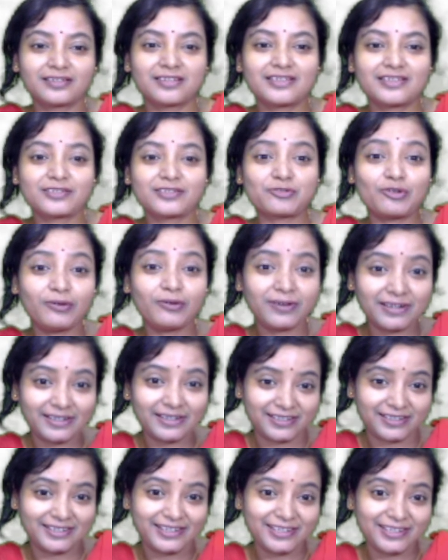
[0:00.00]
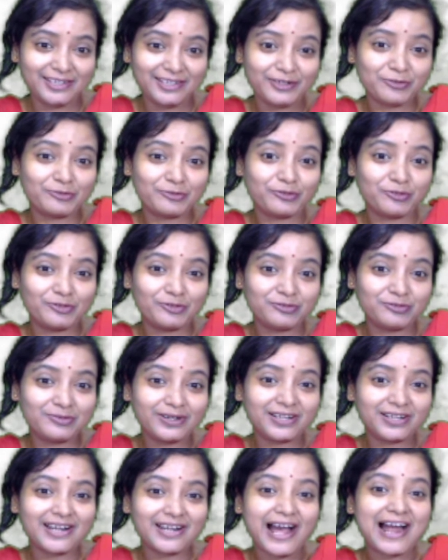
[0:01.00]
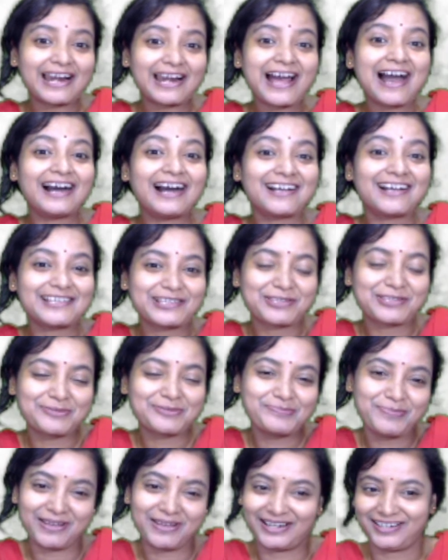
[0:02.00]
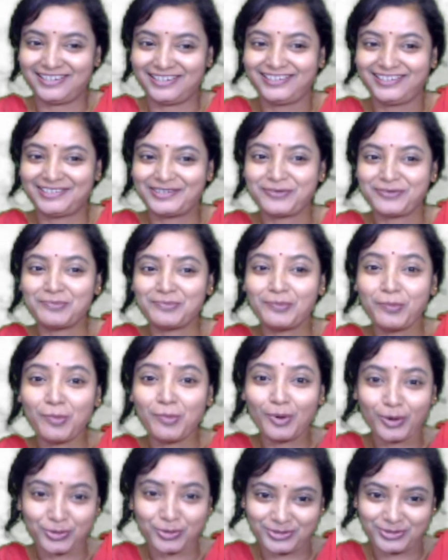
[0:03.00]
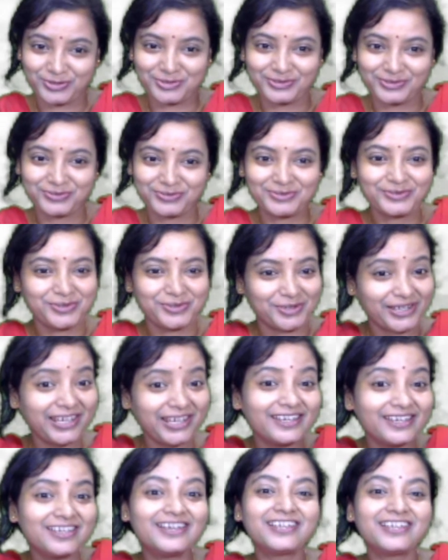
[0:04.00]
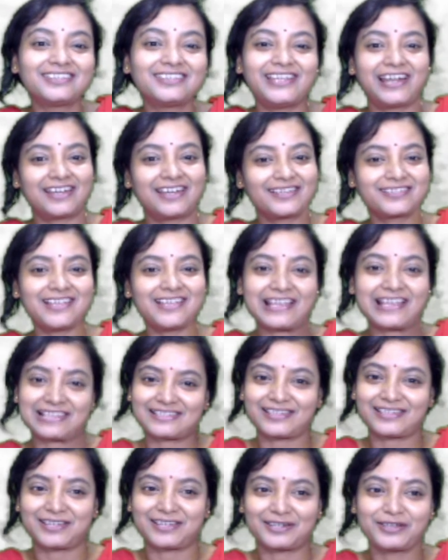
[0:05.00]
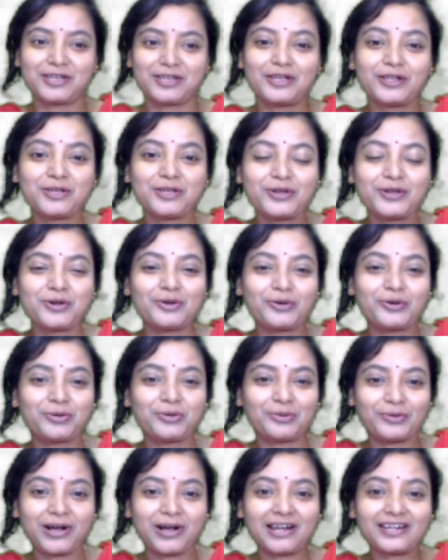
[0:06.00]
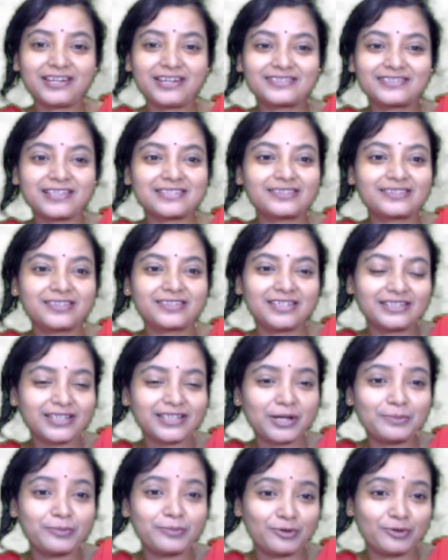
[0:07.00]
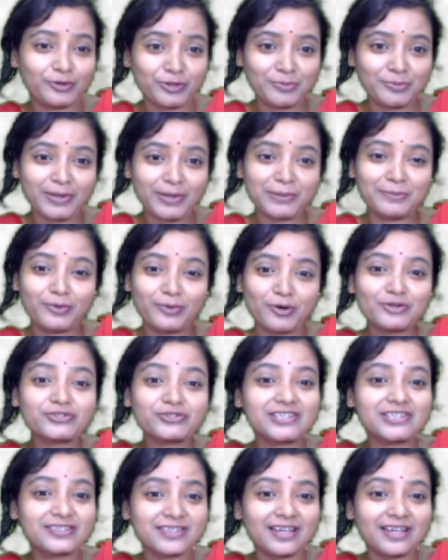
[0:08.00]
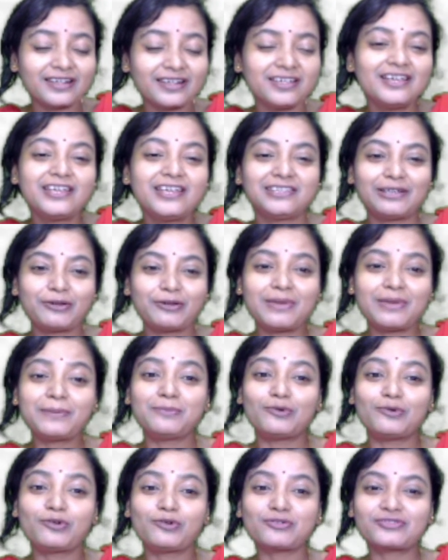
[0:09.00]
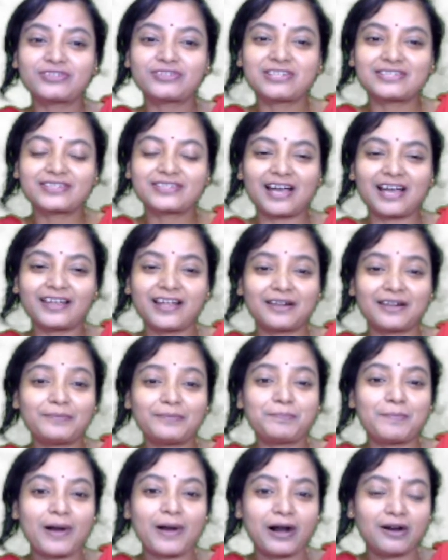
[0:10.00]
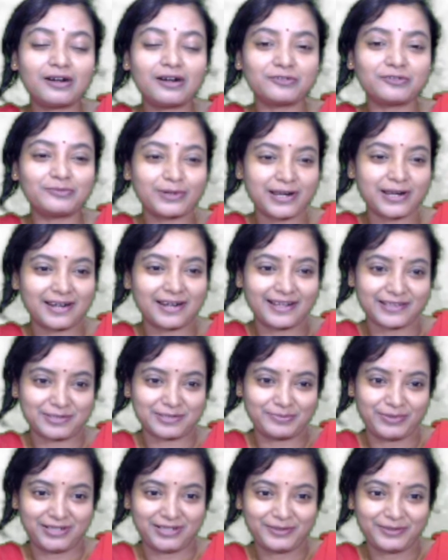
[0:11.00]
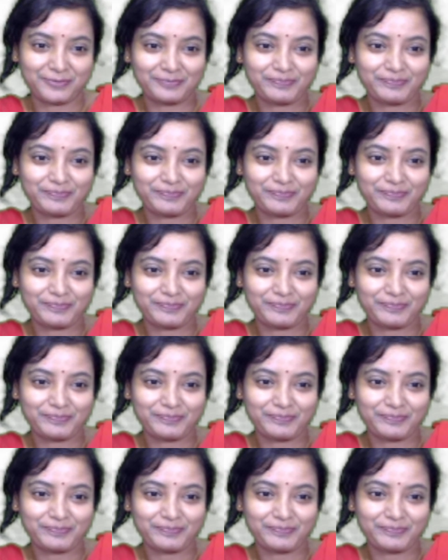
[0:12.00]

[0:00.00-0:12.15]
sovereignty over her husband most. Okay, that is the answer. What is the thing the women most desire? The women most desire her power over her husband.